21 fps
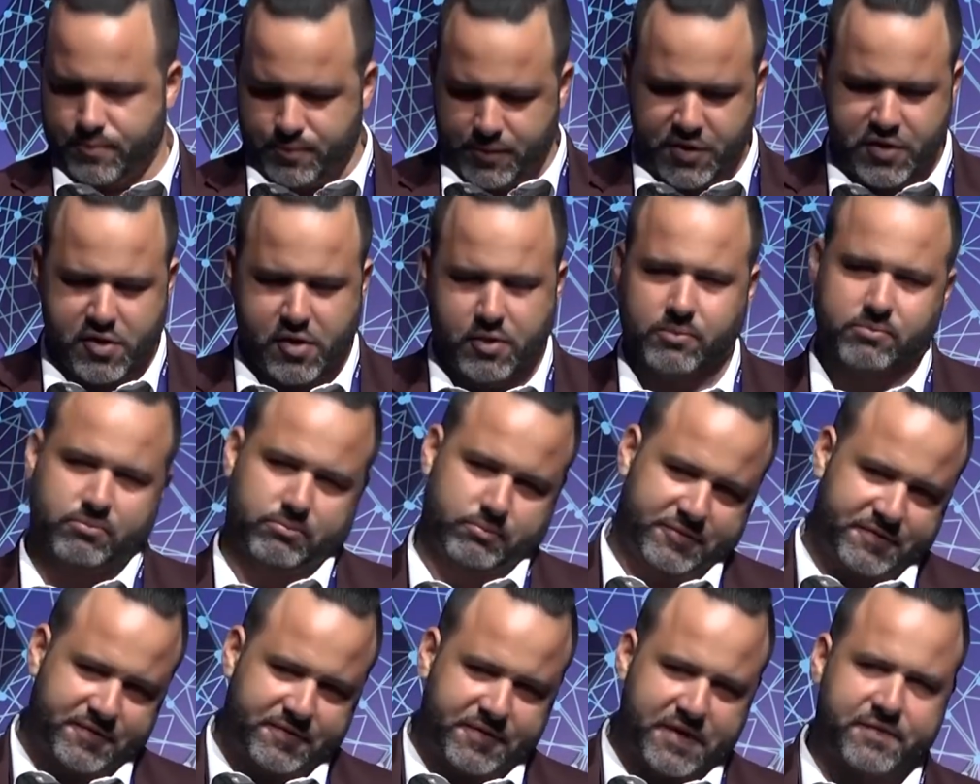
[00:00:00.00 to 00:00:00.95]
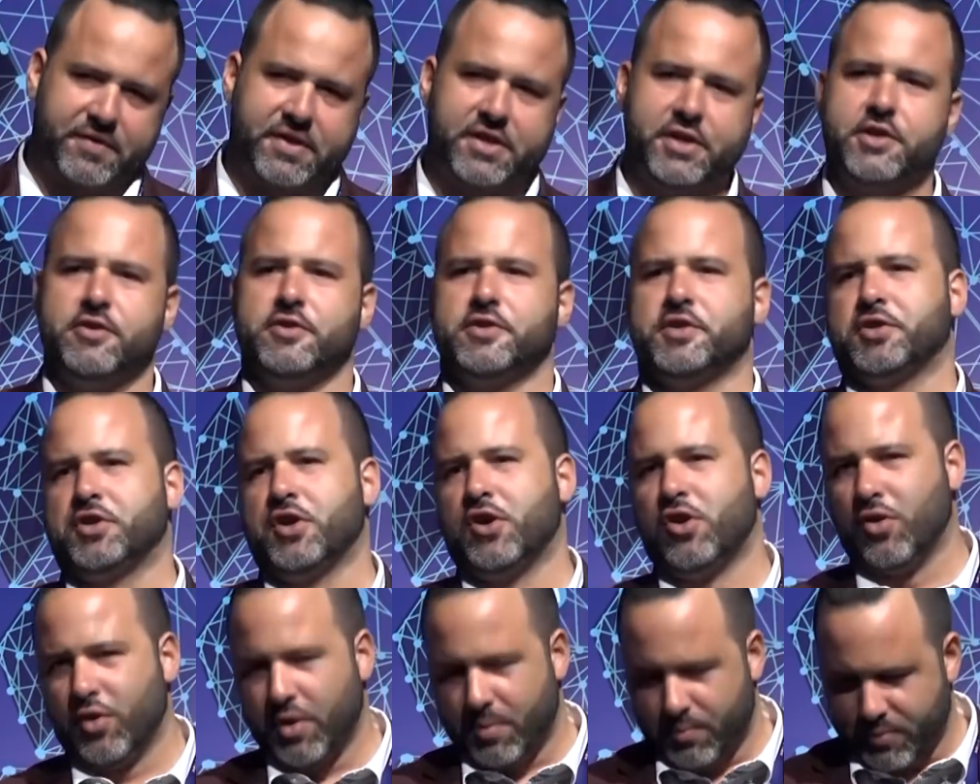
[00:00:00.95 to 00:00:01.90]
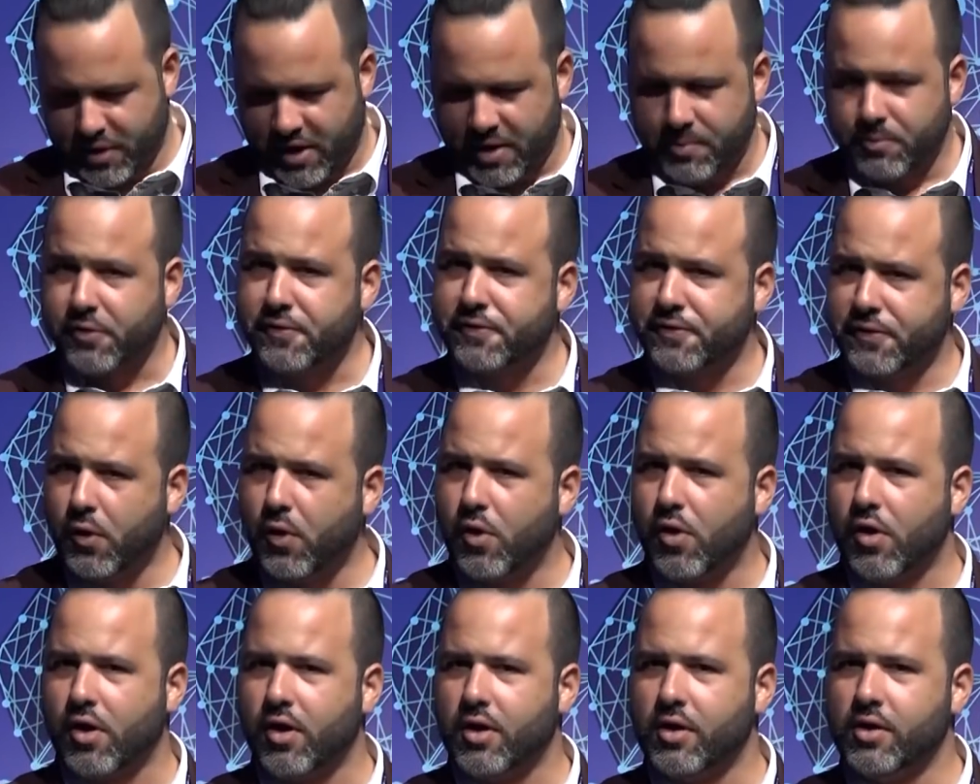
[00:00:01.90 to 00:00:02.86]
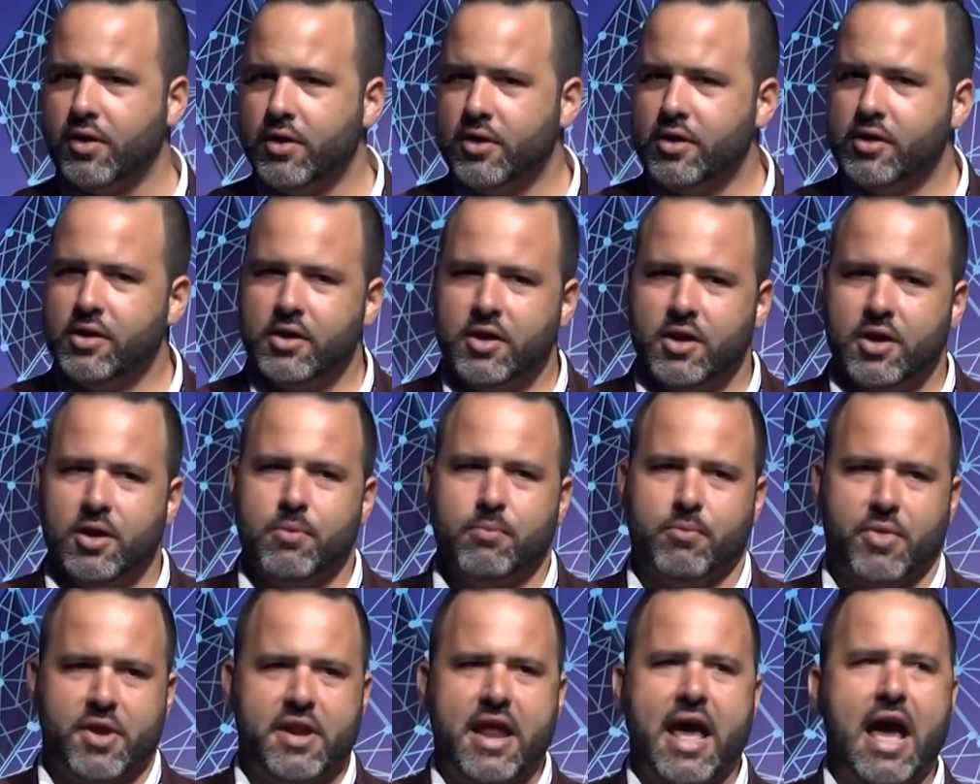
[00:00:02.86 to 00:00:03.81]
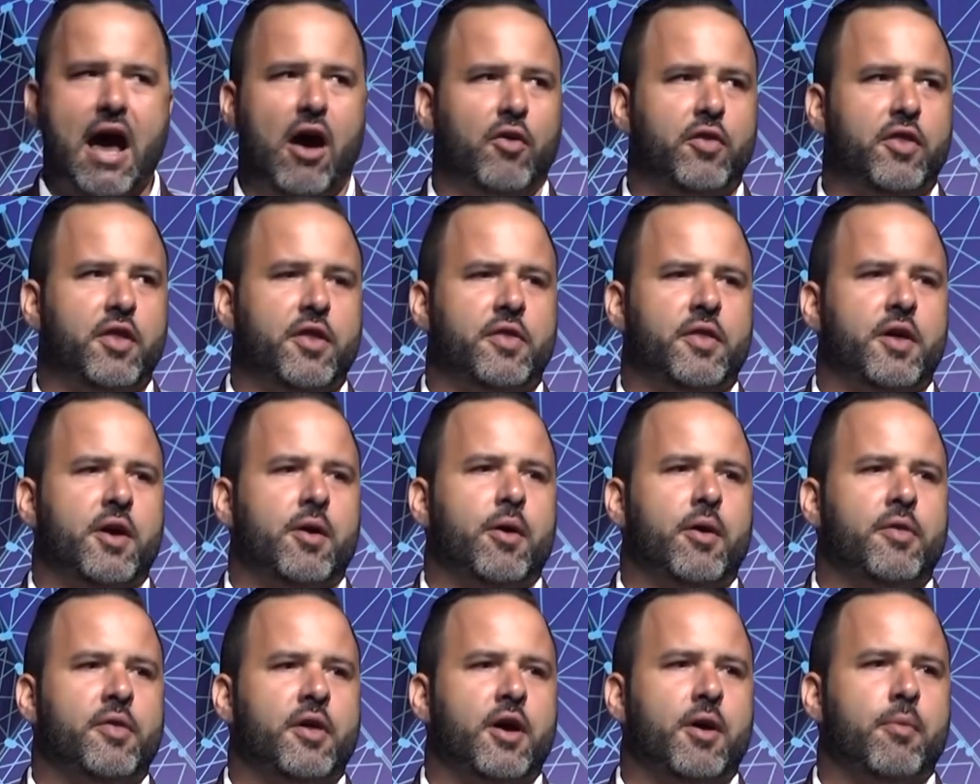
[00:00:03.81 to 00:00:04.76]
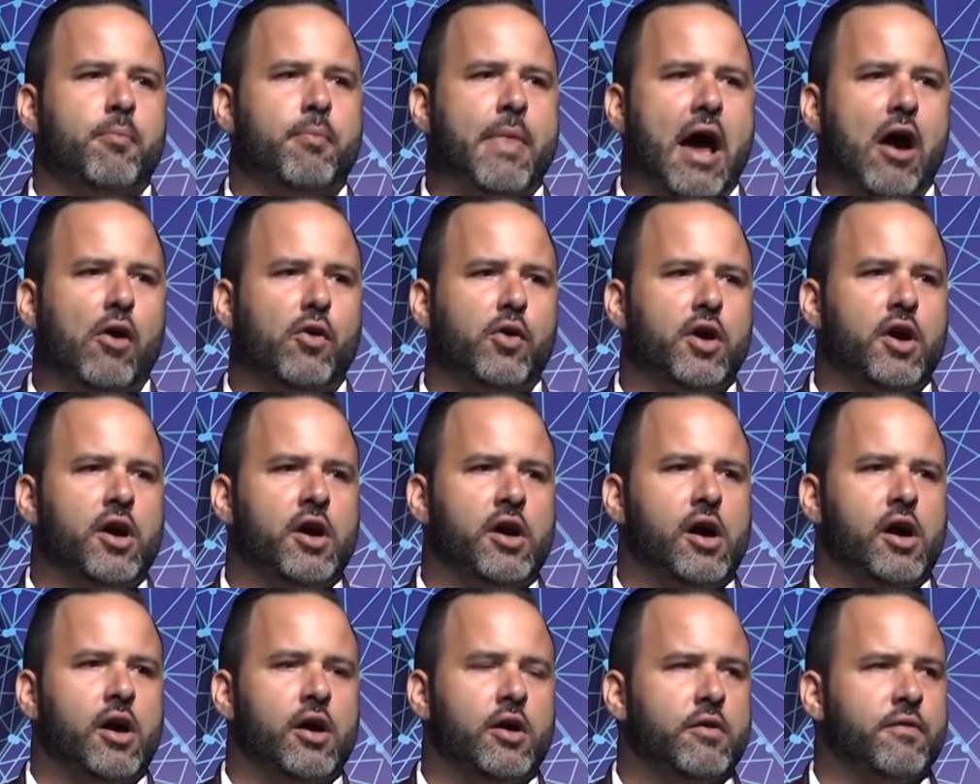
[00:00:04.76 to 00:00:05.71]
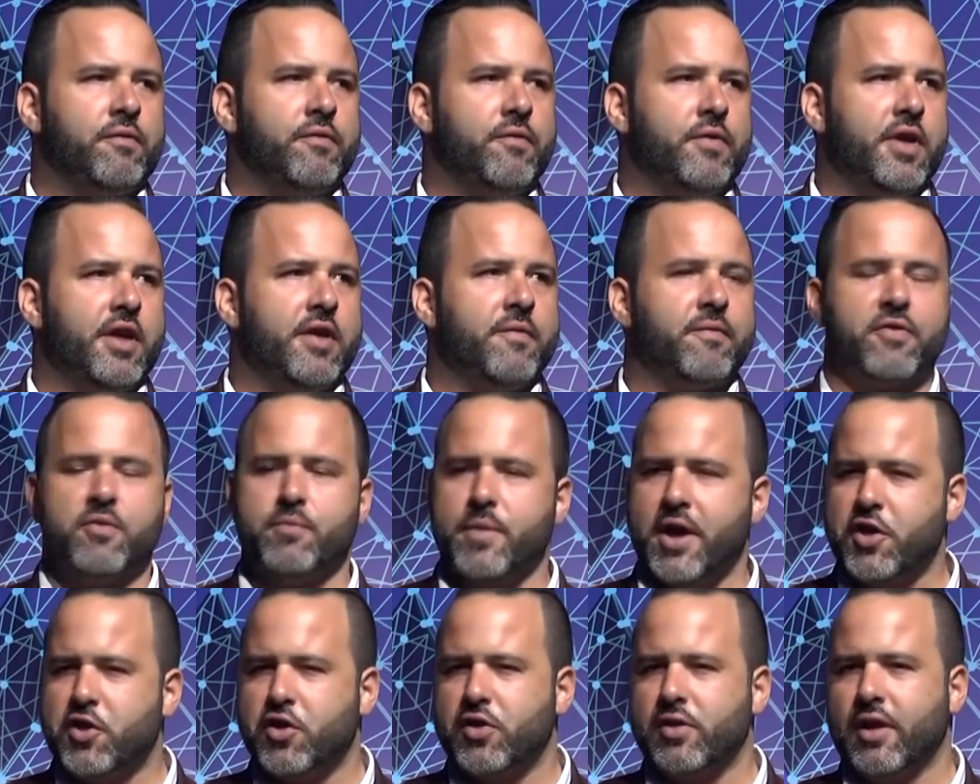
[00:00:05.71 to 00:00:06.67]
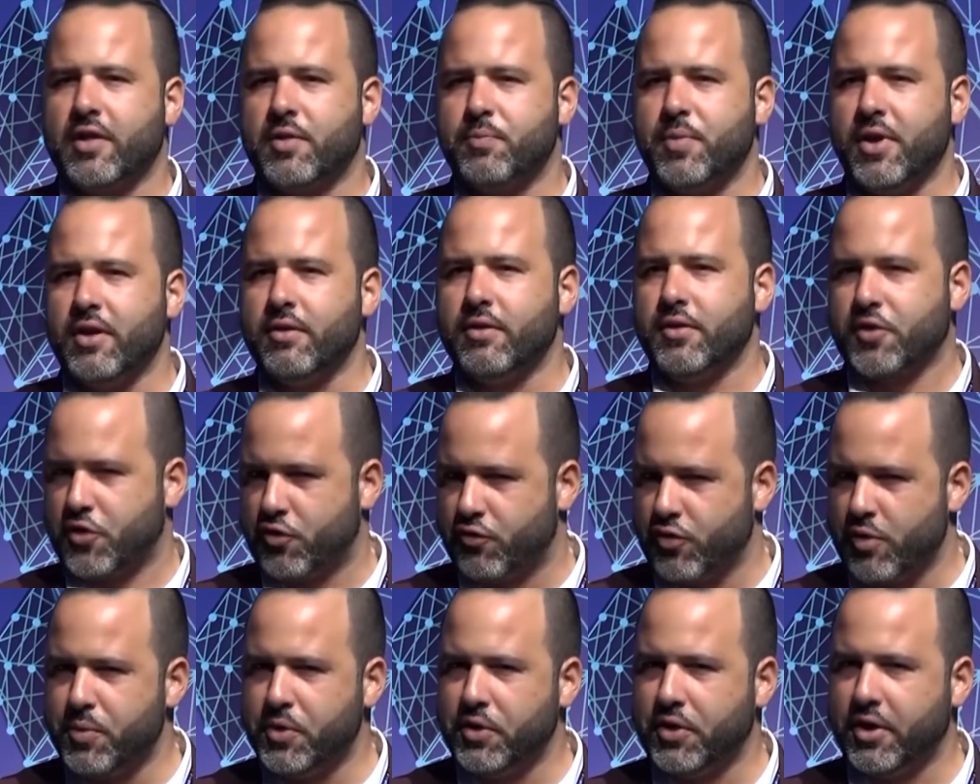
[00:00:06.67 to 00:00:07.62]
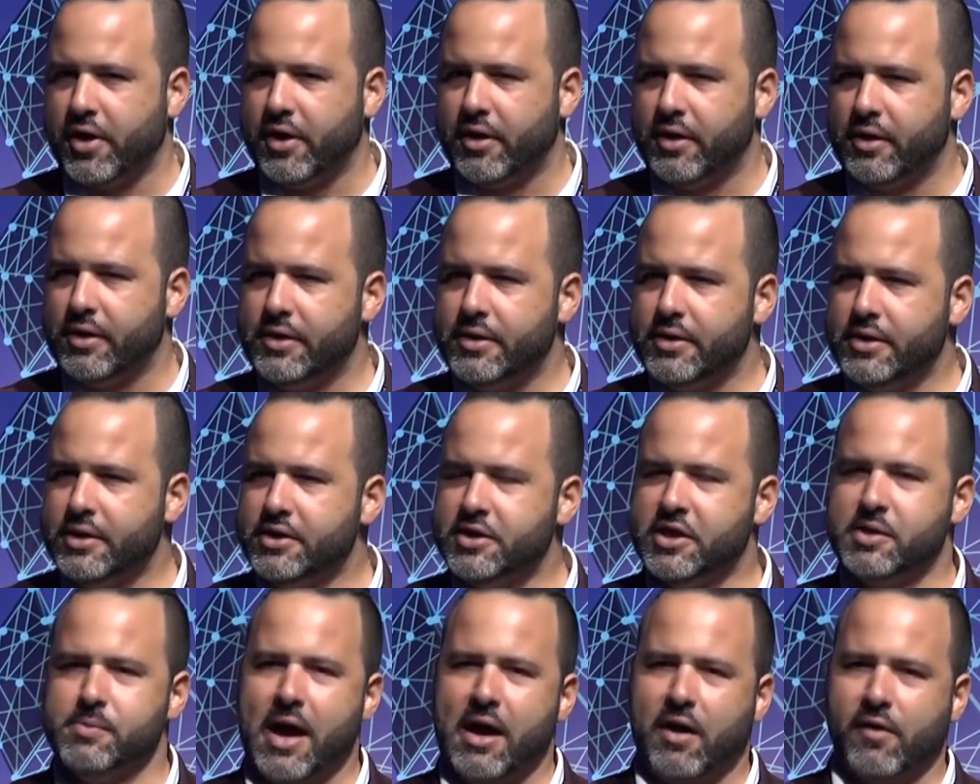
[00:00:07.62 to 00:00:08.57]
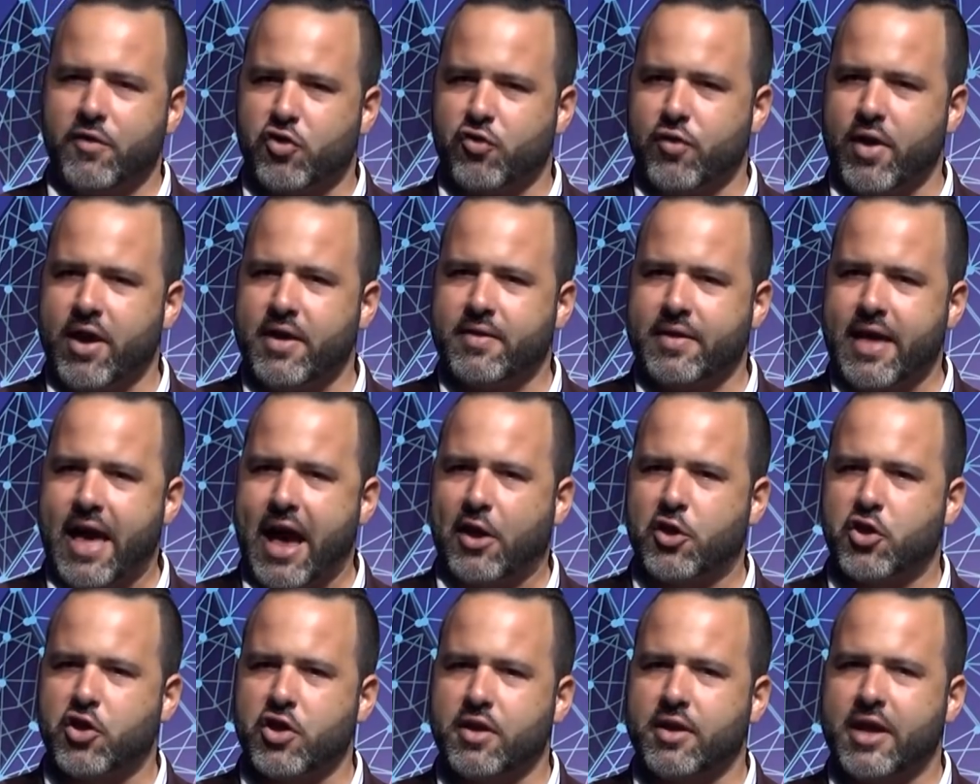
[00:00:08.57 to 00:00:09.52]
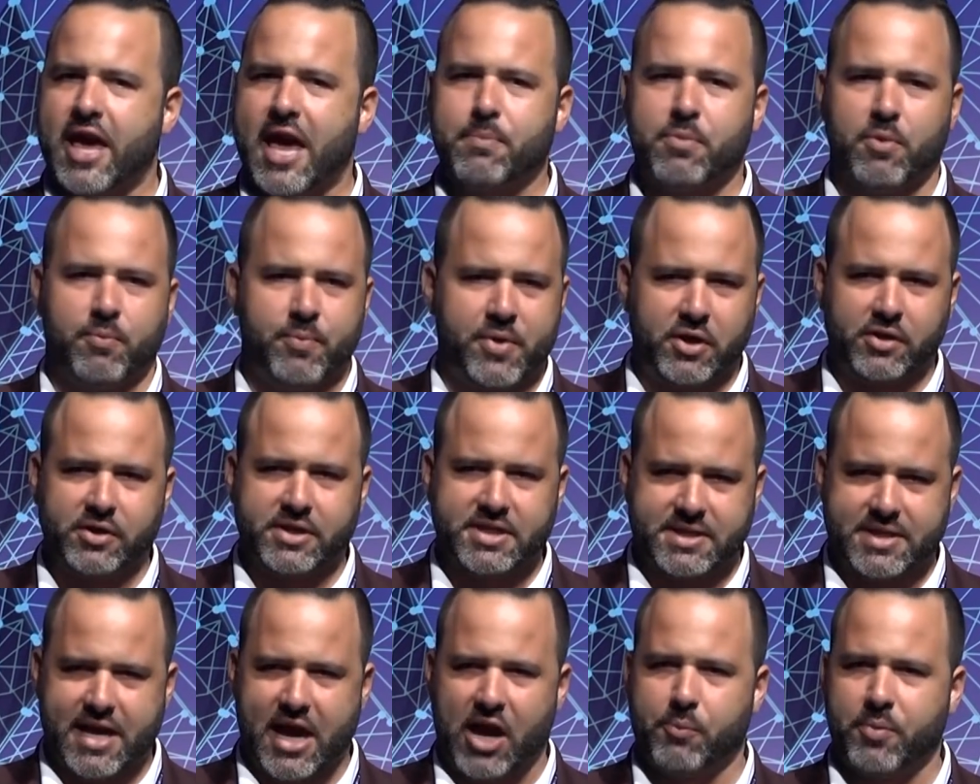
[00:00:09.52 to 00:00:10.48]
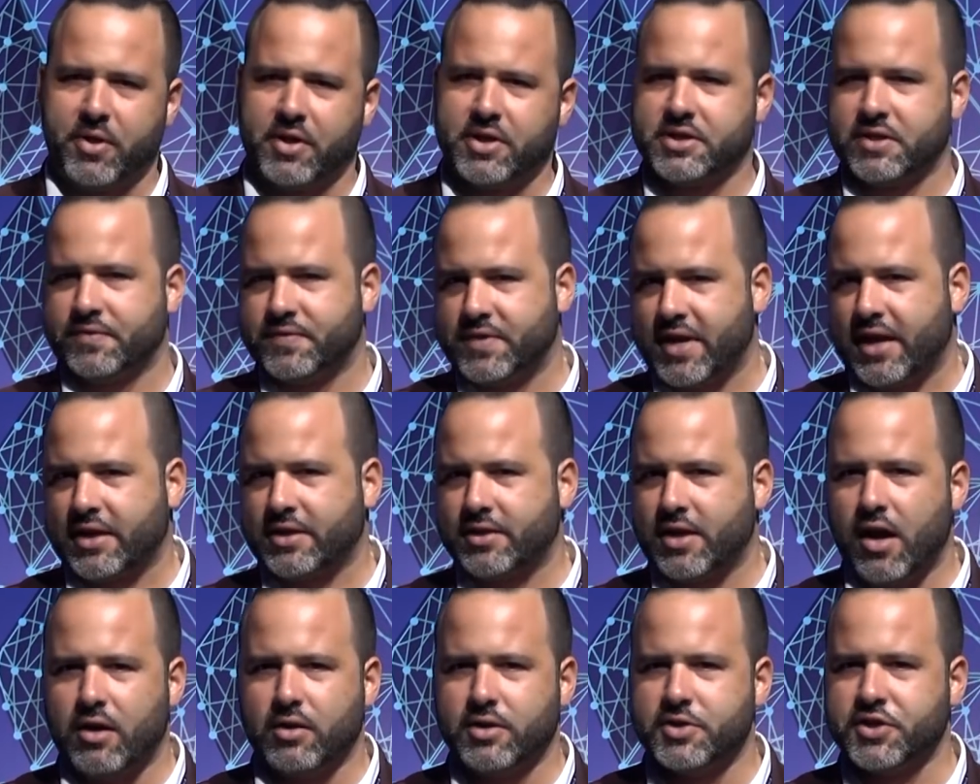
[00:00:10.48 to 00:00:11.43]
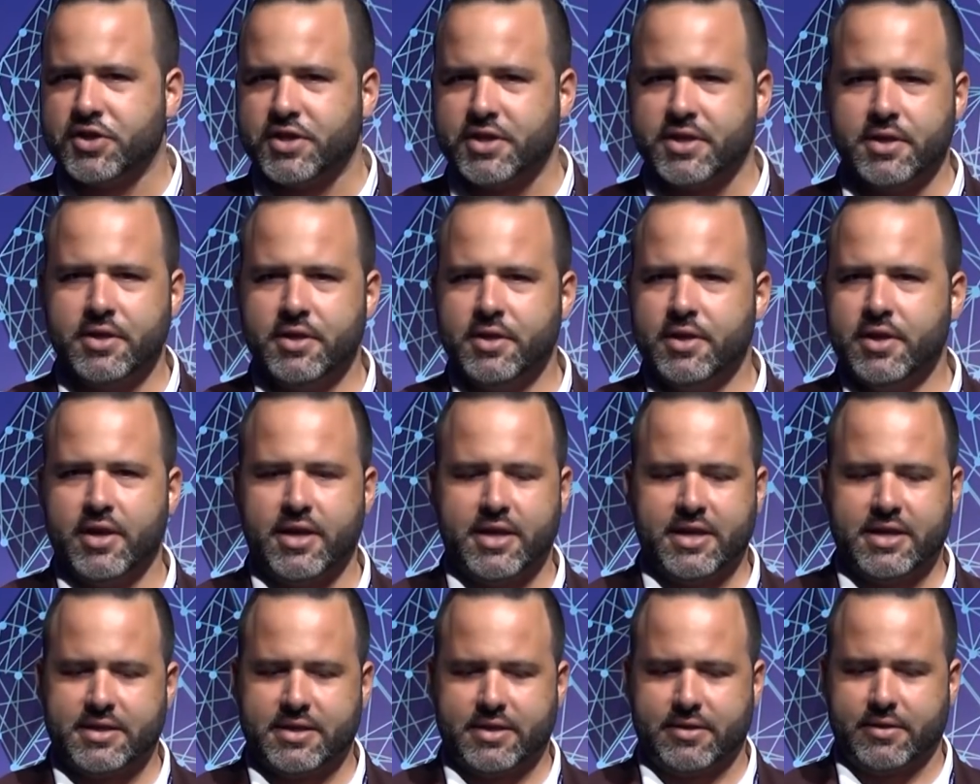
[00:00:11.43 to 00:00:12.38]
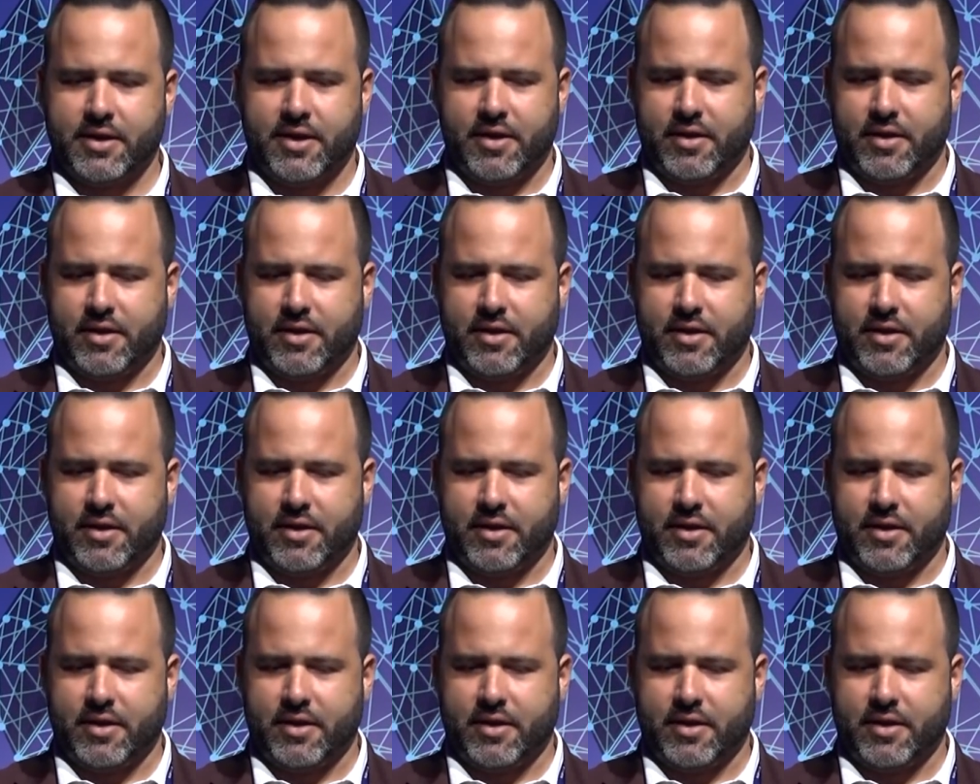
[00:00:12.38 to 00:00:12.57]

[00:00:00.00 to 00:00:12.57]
50 years ago and before. But now the amount of information that's being distributed, the amount of transaction capabilities now because of technology is